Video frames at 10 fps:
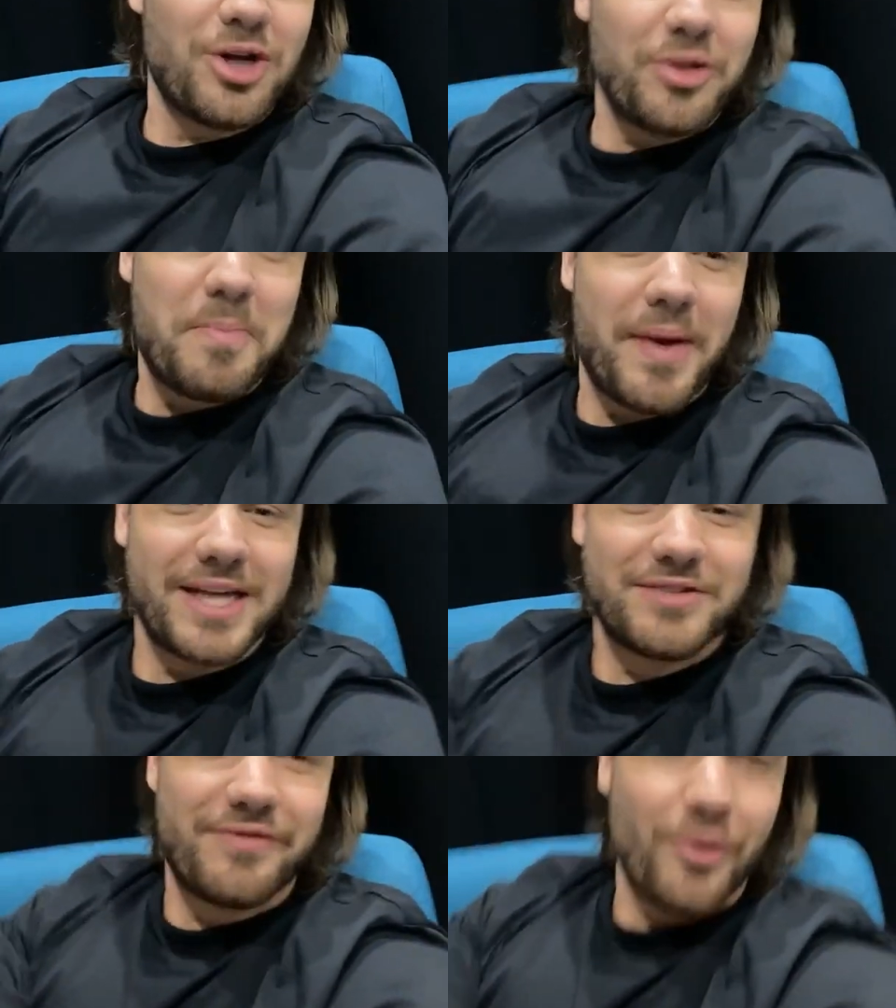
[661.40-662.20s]
got the
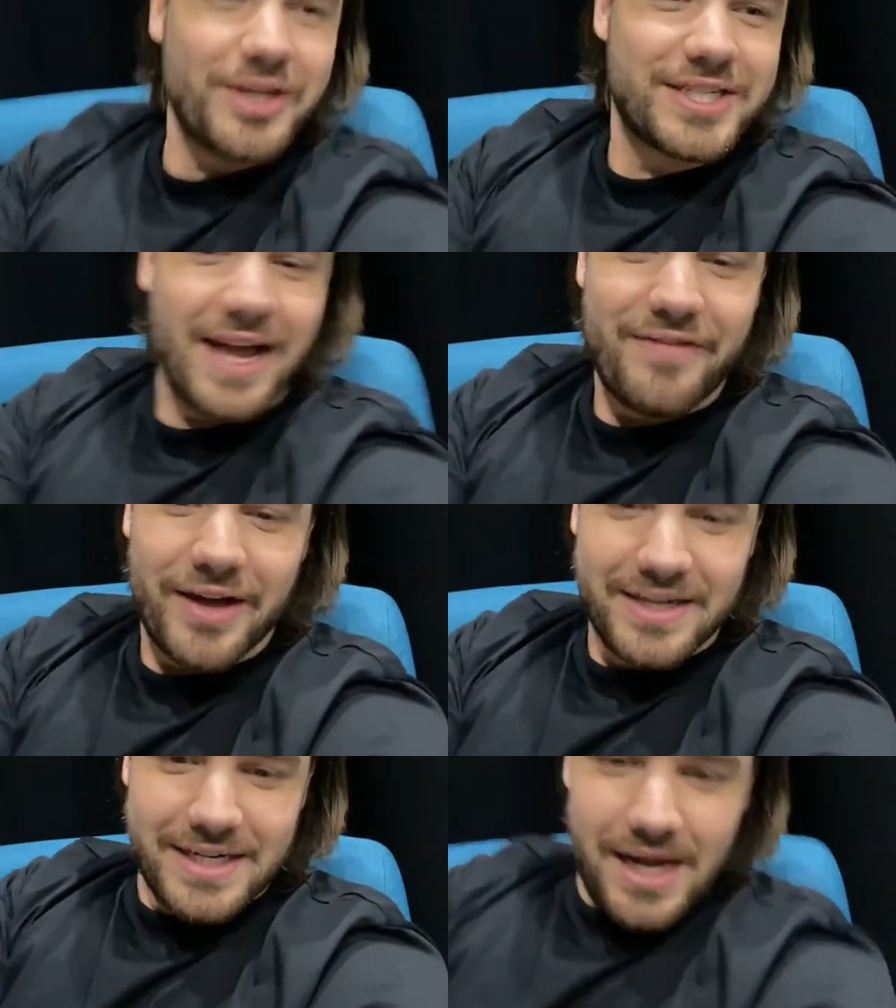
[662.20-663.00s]
best voice
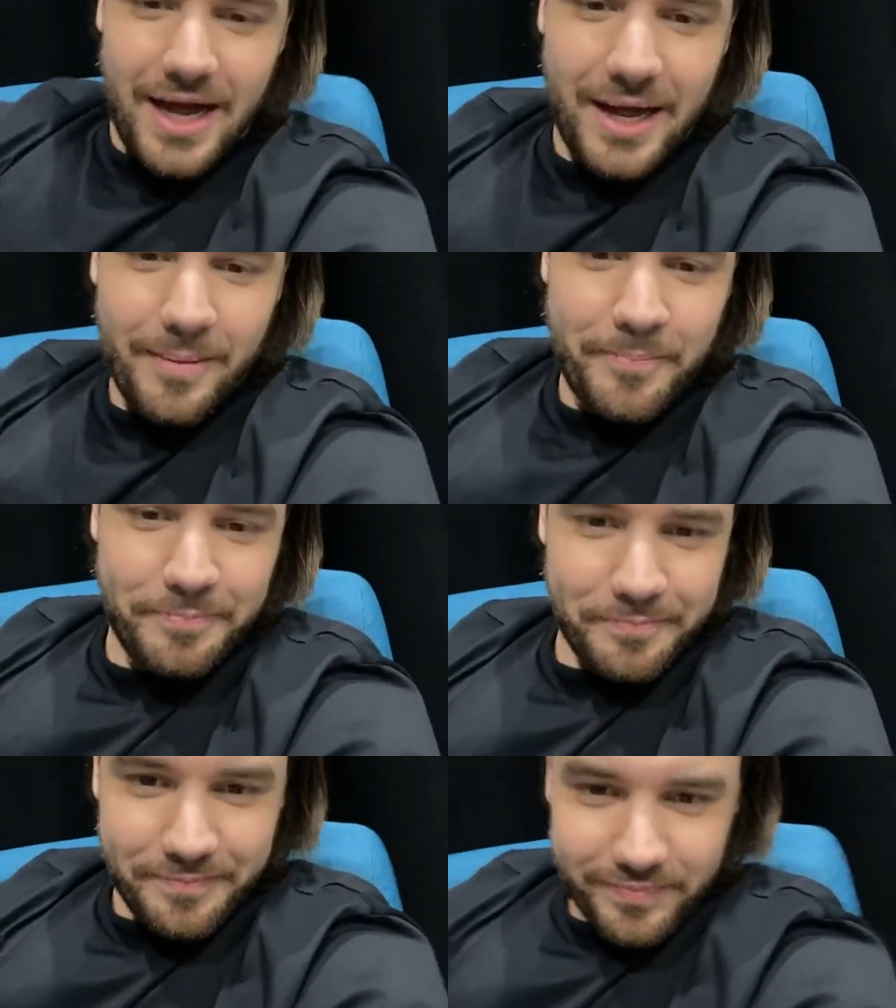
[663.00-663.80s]
ever. But
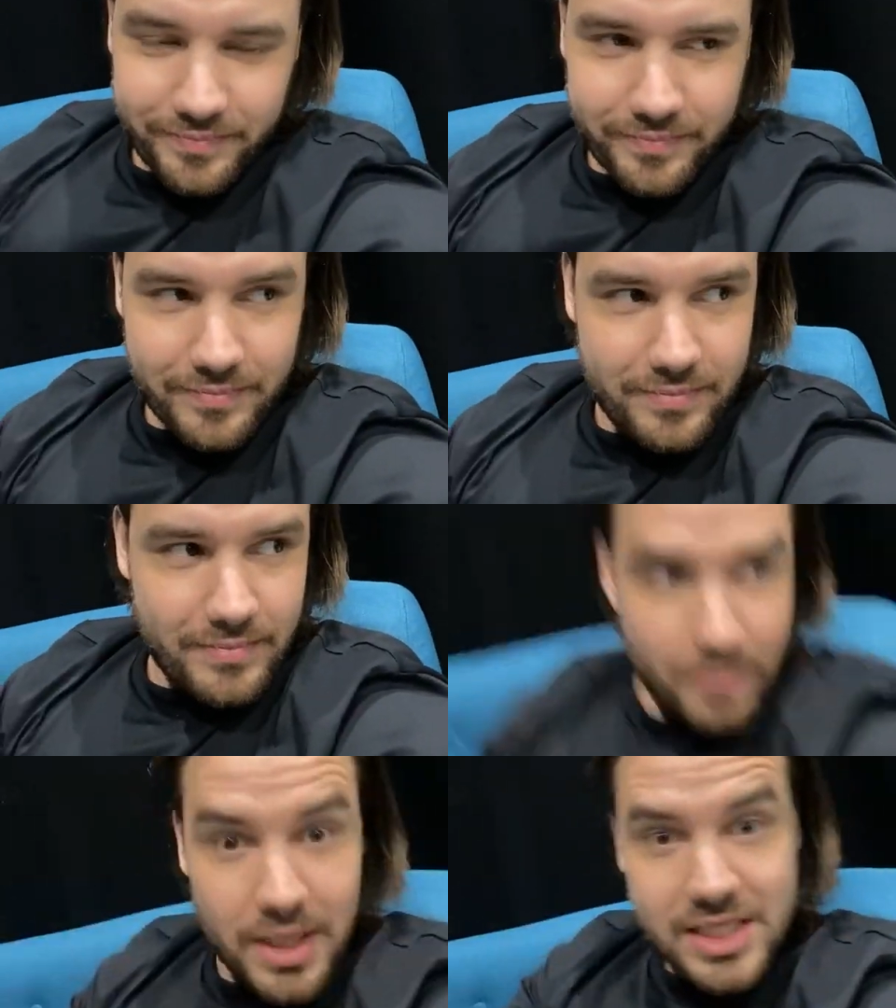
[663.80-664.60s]

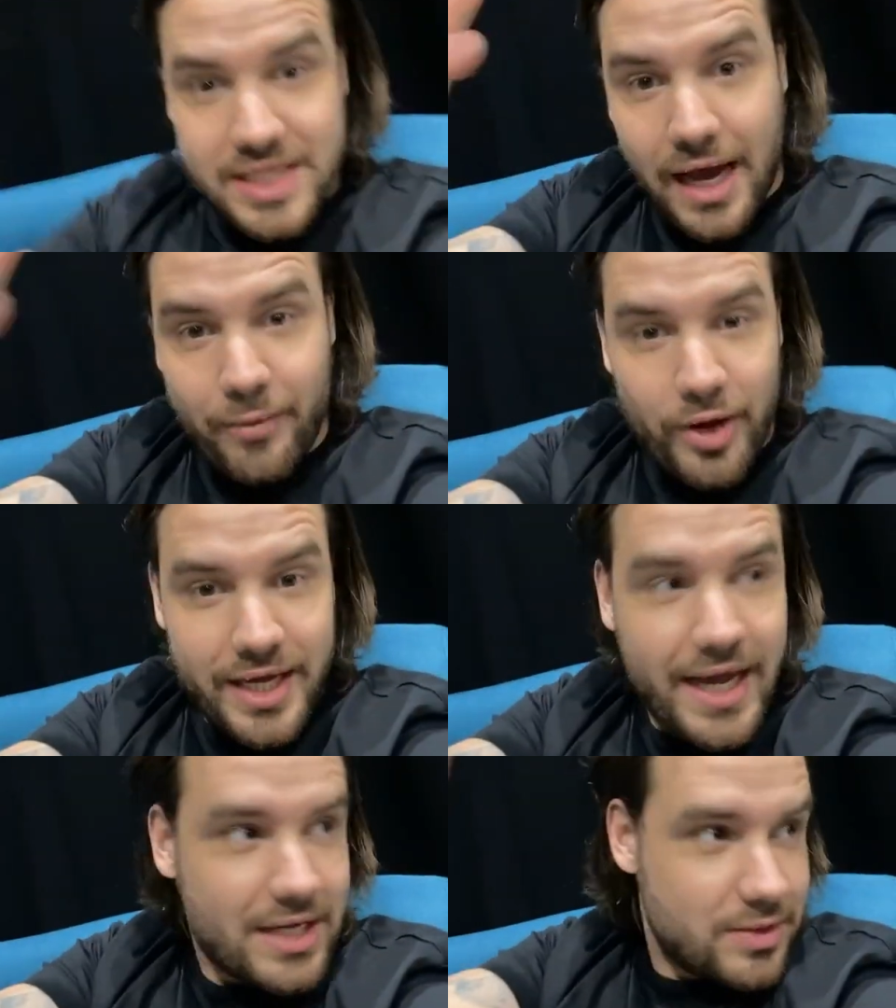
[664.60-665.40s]
this is what
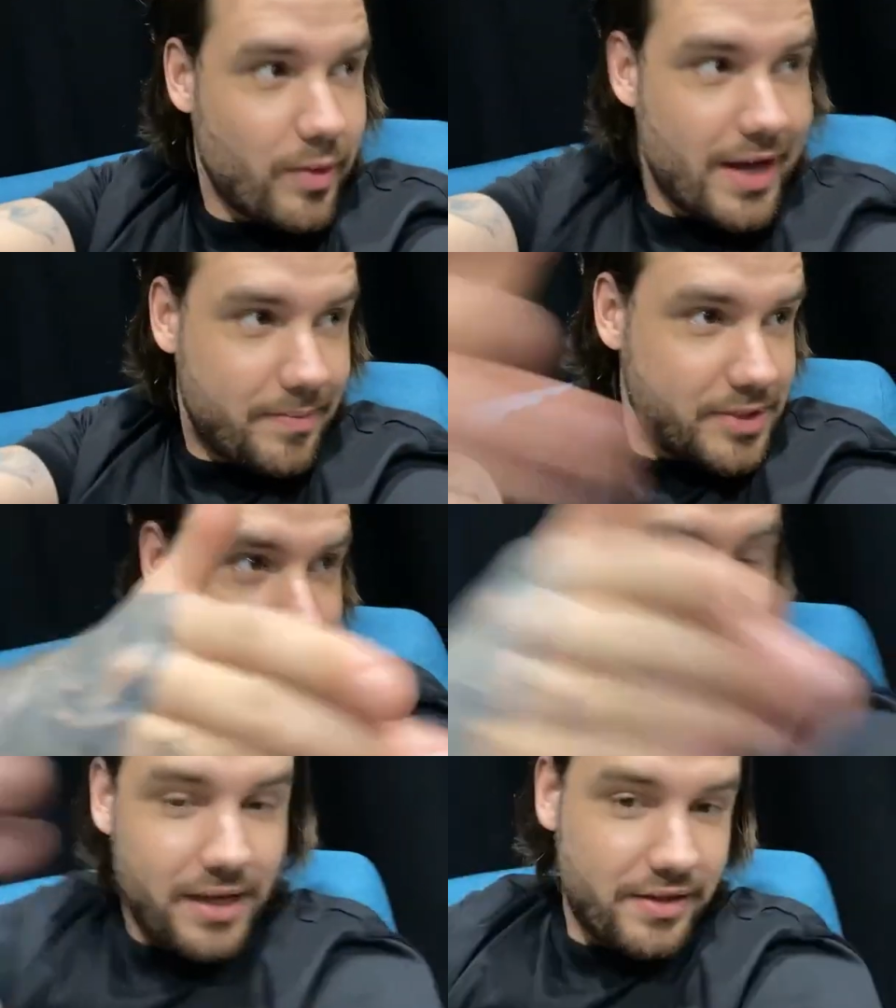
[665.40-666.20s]
he had to wear to
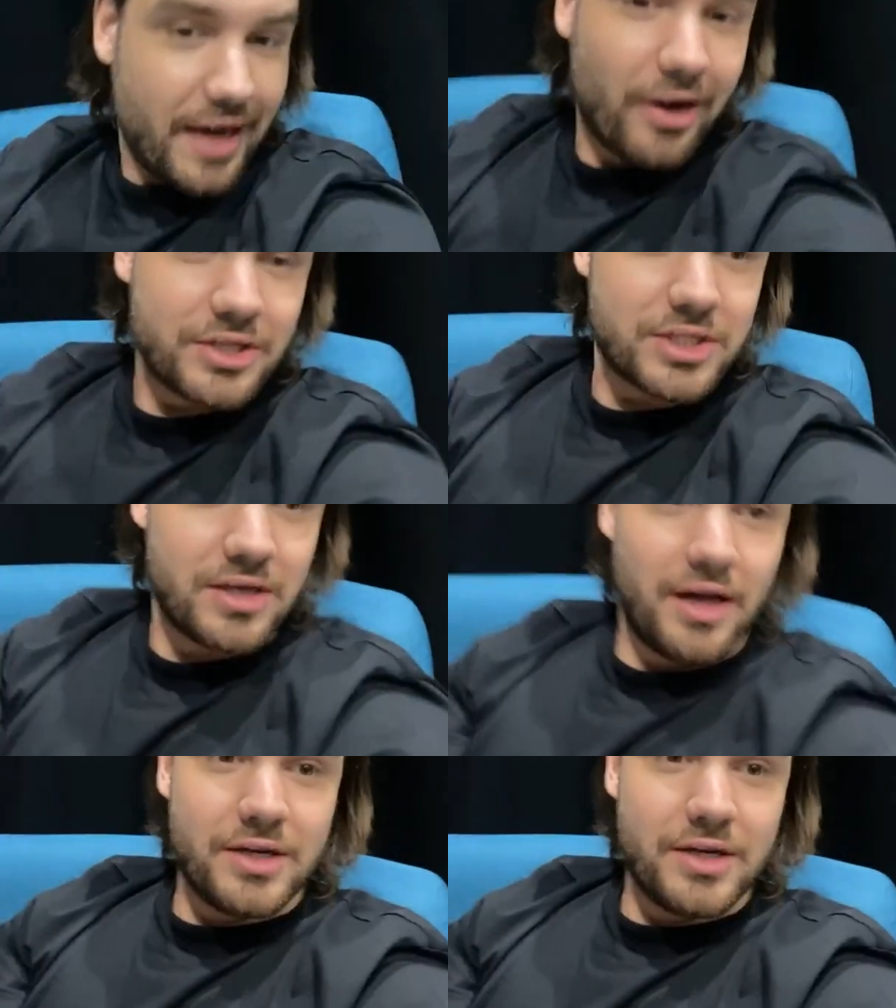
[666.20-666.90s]
be Thanos.